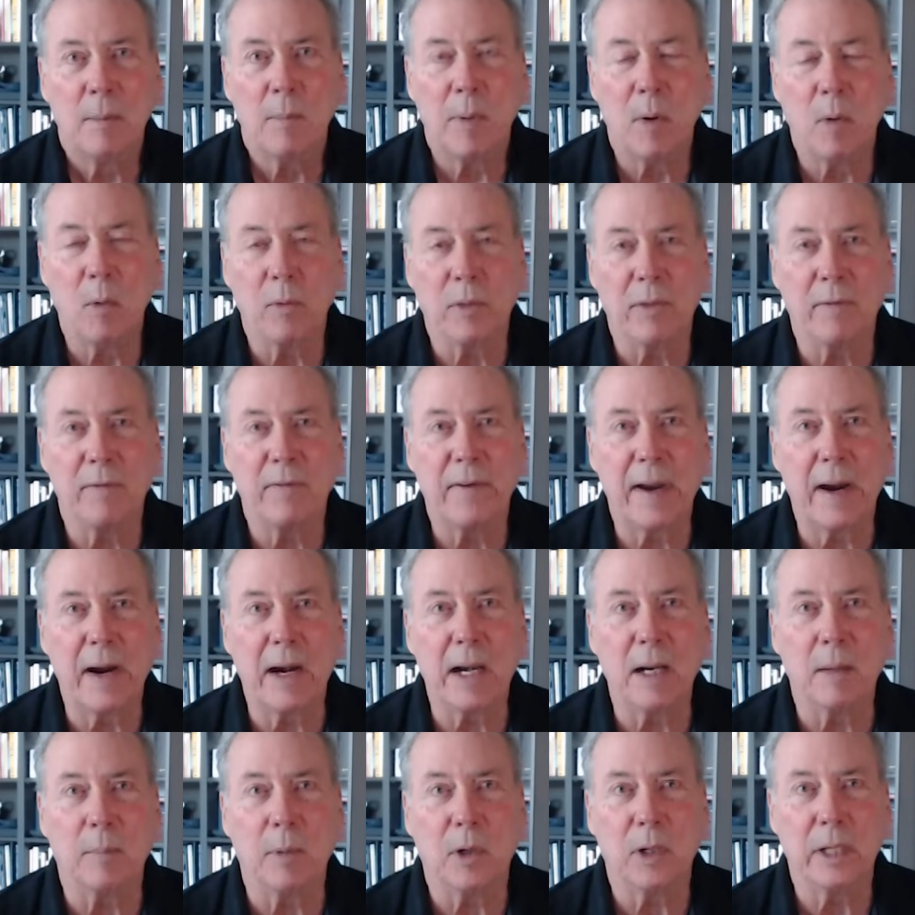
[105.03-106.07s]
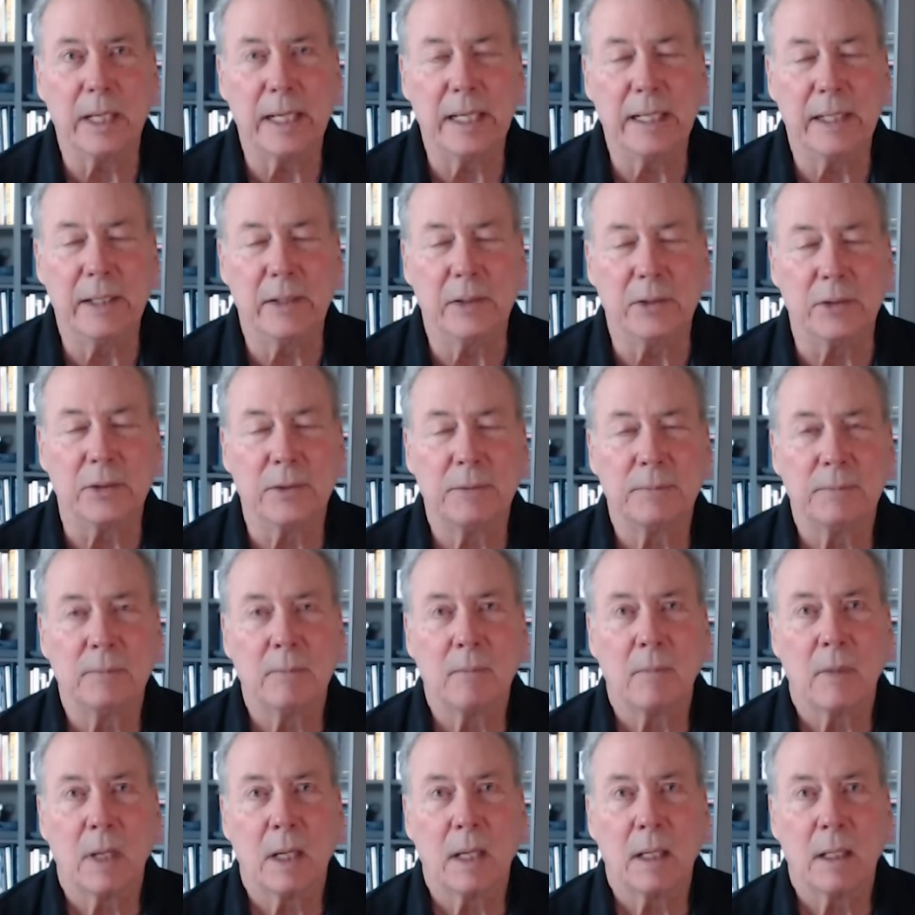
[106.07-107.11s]
But what the variable is
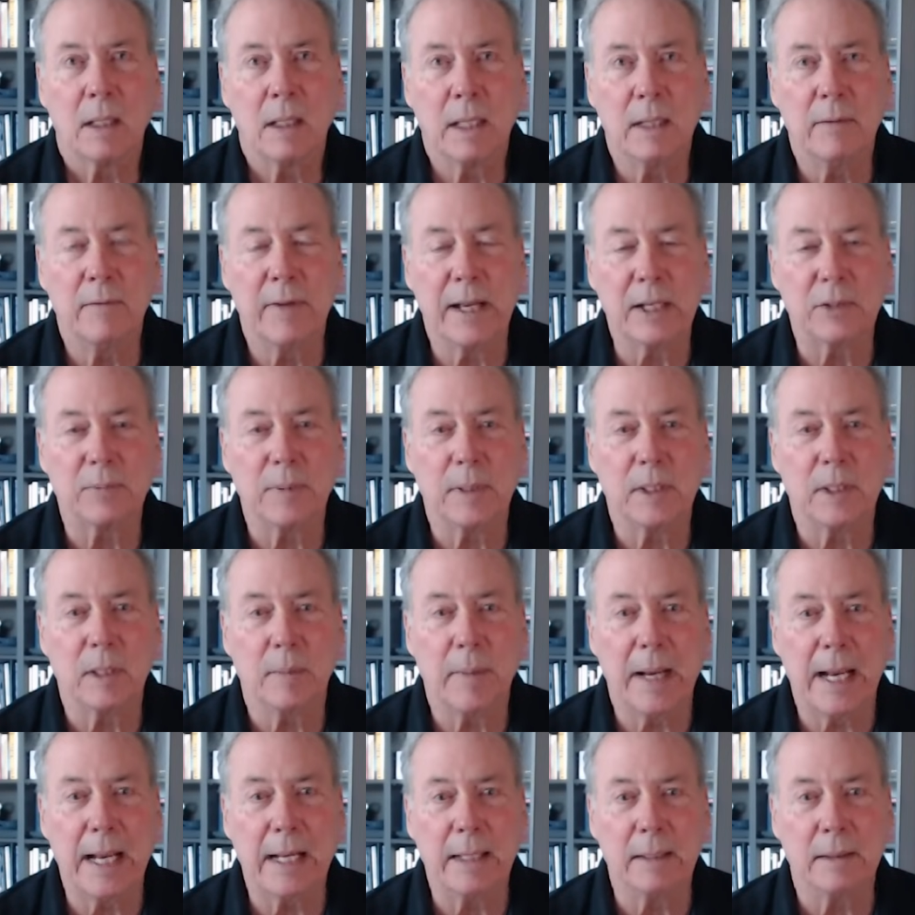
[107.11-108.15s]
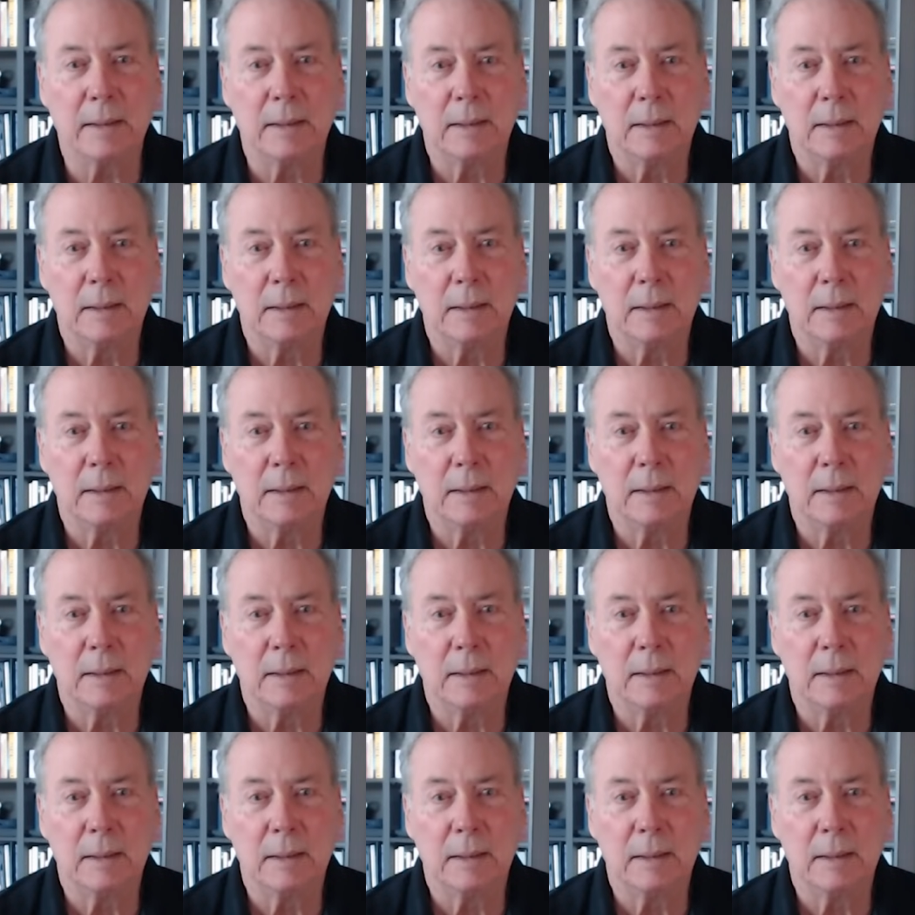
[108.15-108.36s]
investment demand.